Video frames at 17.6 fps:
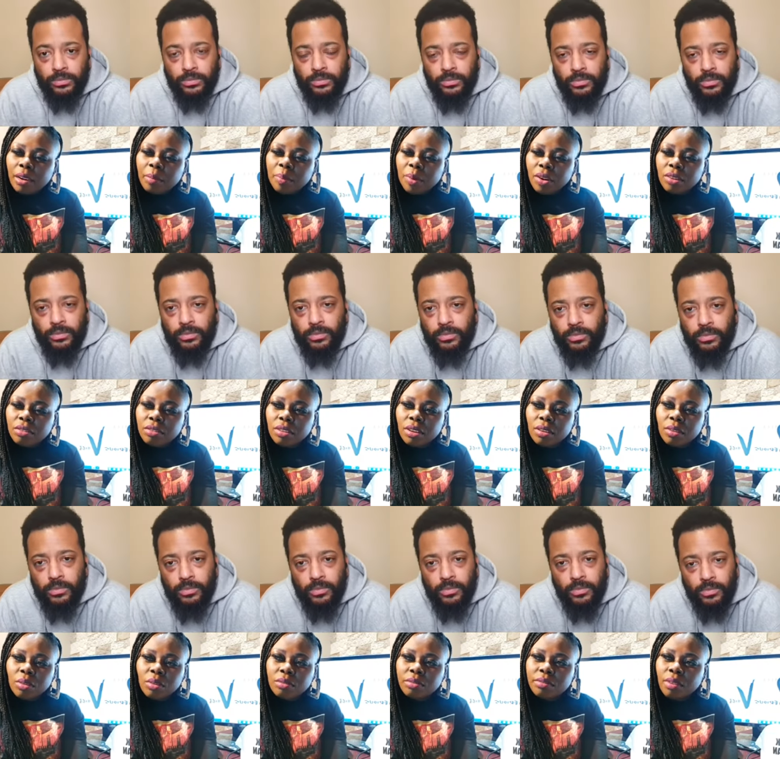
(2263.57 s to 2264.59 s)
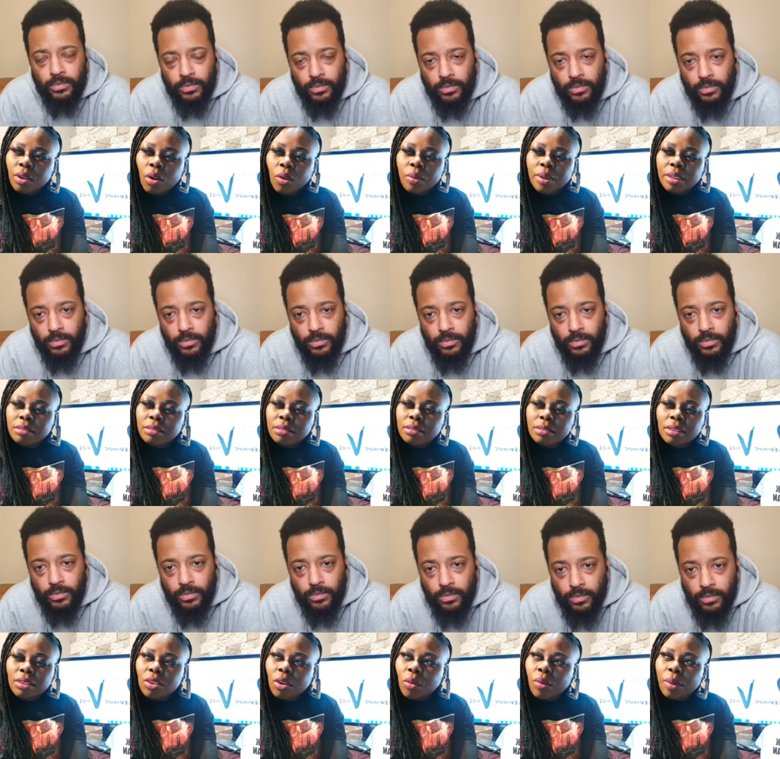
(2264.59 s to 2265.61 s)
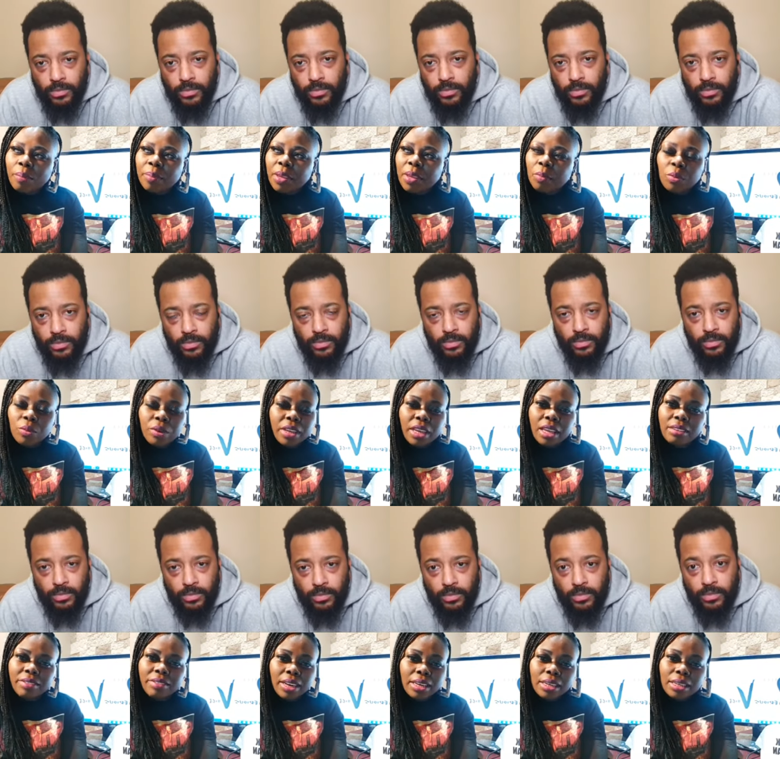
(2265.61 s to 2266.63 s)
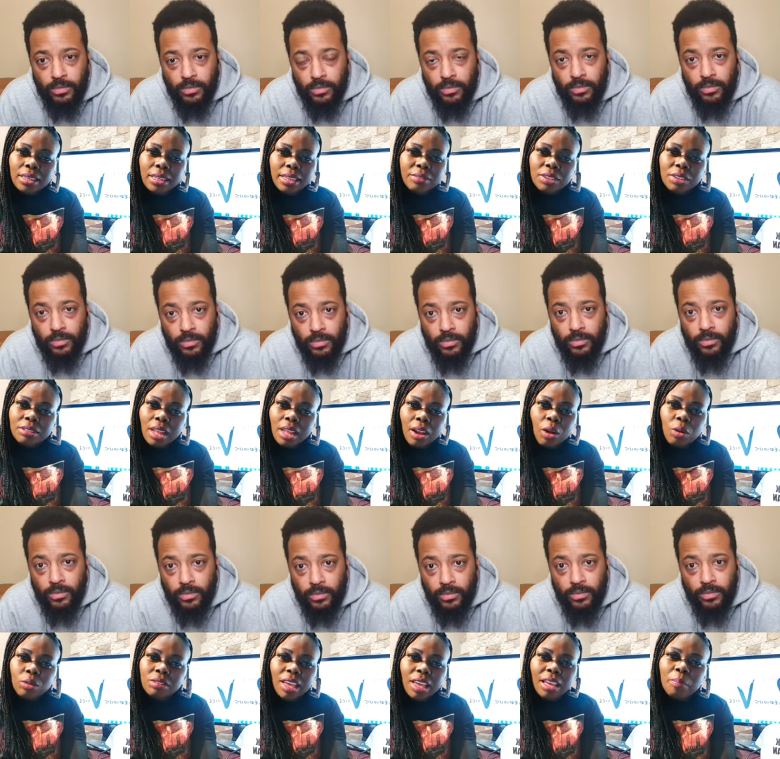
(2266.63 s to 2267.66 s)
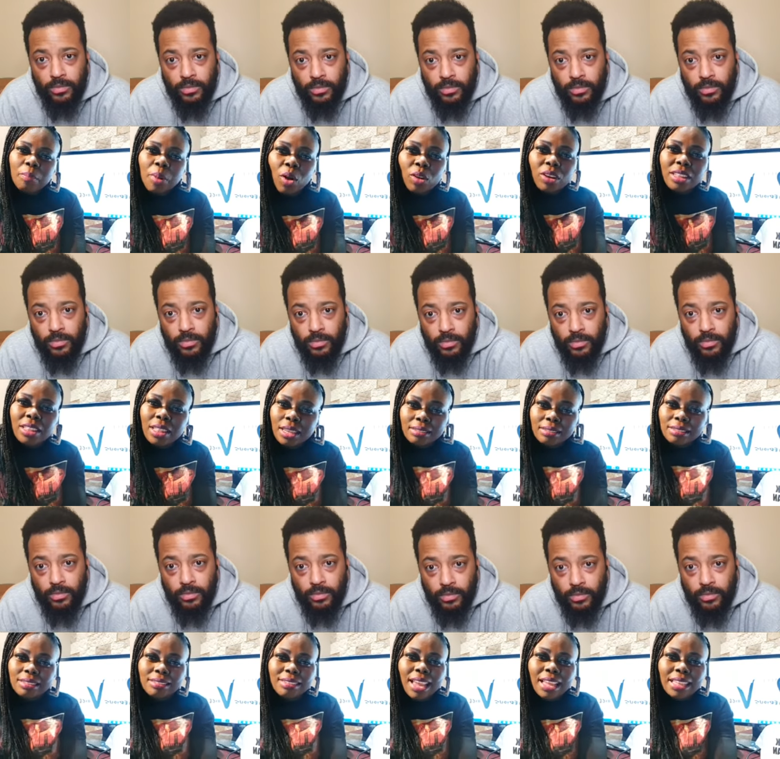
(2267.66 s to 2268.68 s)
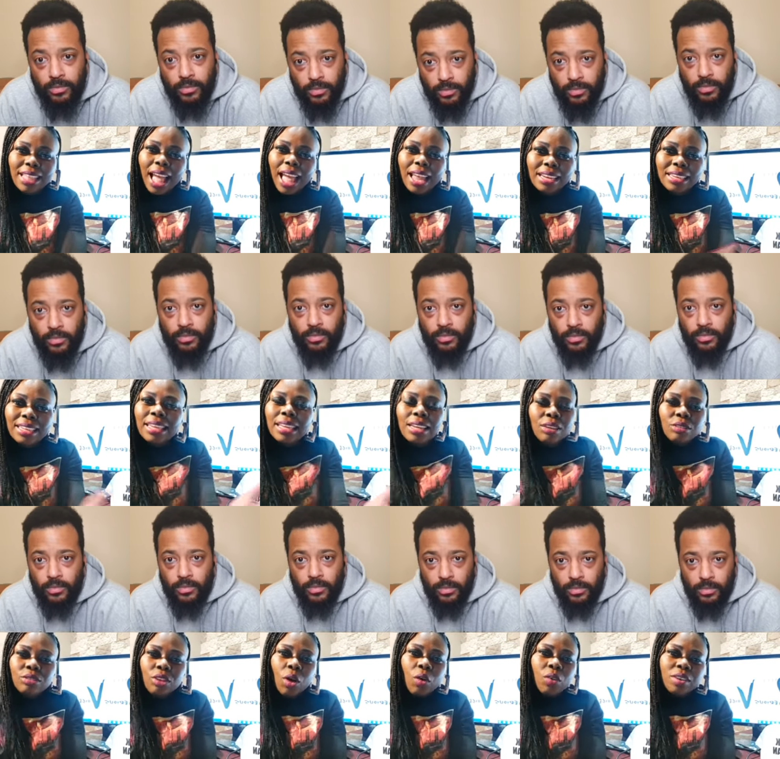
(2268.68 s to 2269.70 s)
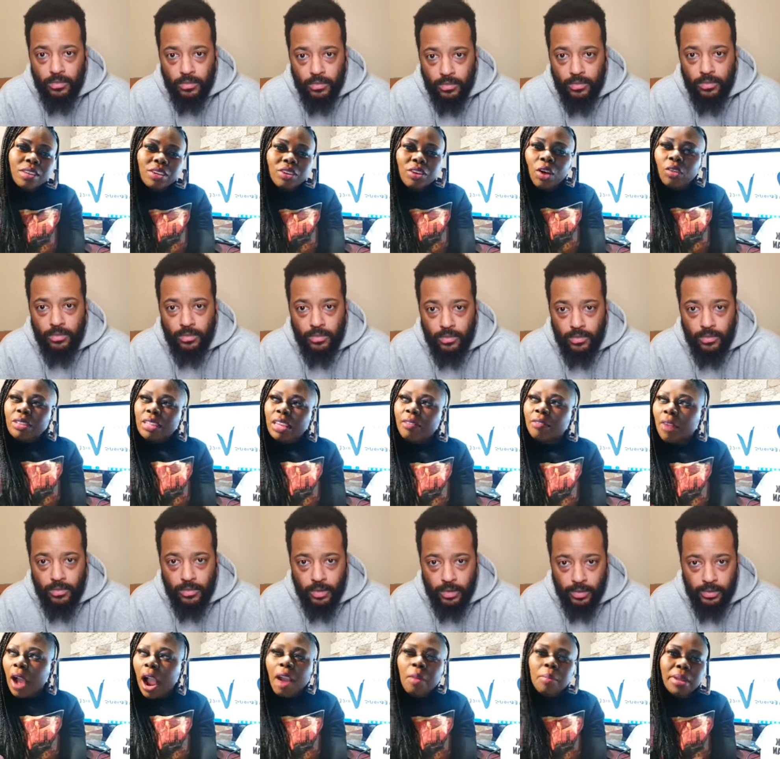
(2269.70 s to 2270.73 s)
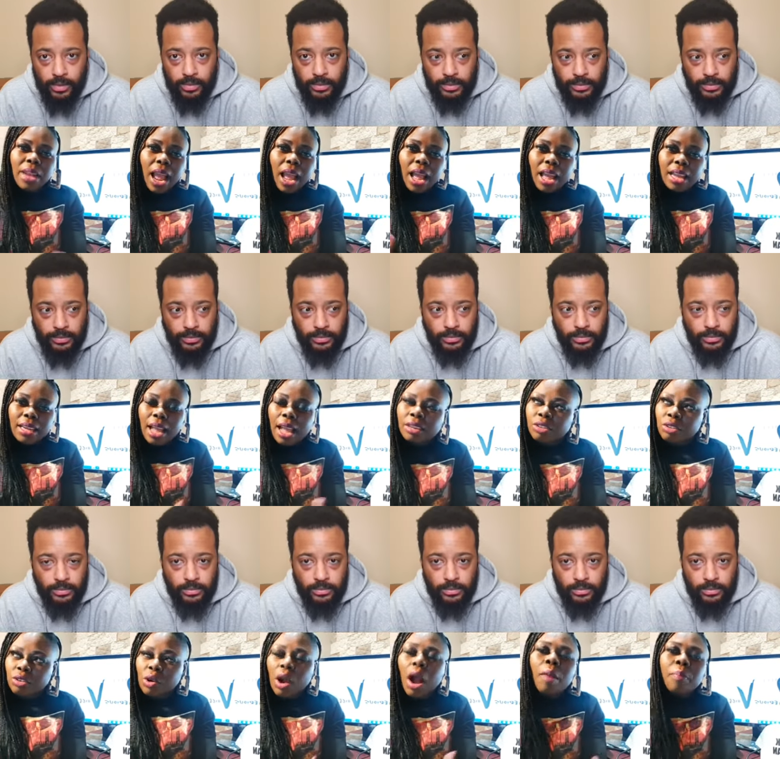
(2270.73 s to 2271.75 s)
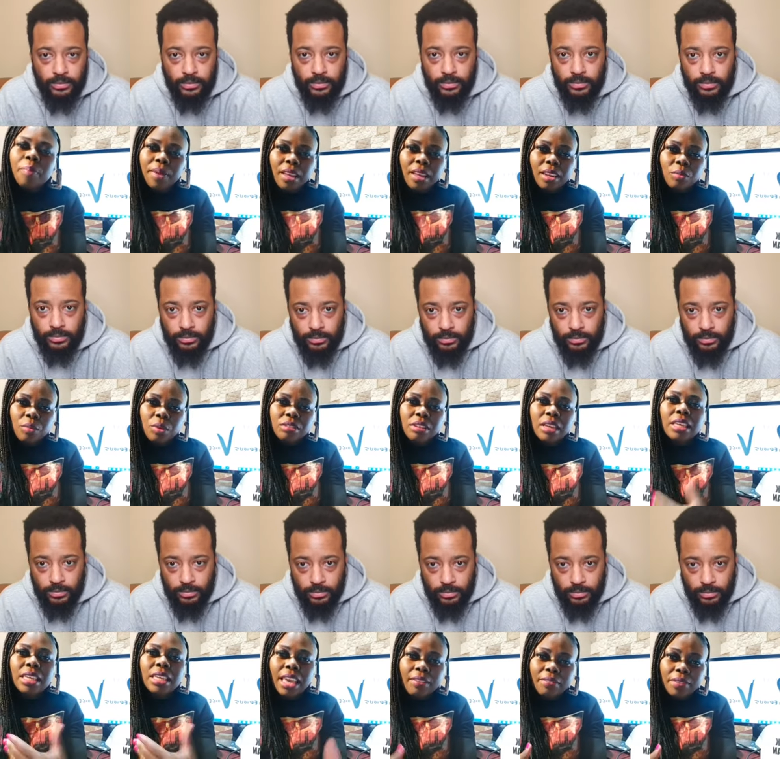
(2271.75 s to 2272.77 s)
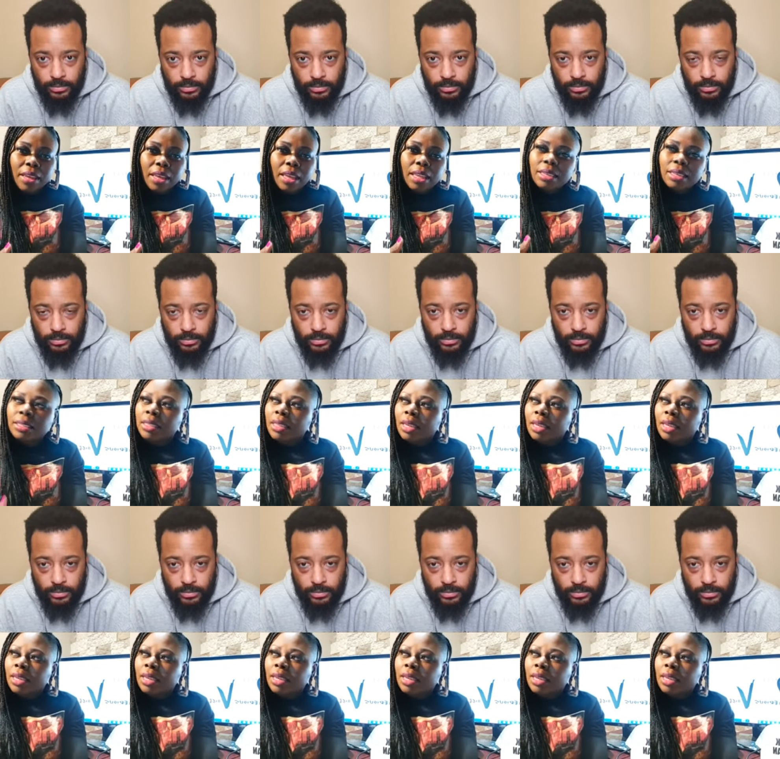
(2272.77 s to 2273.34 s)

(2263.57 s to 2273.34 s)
Speaker 1: of person who always, you know, when people were getting ready to leave, she's like, "Oh, take a bowl of this and take that." And so, you know, the environment I, I grew up in was a given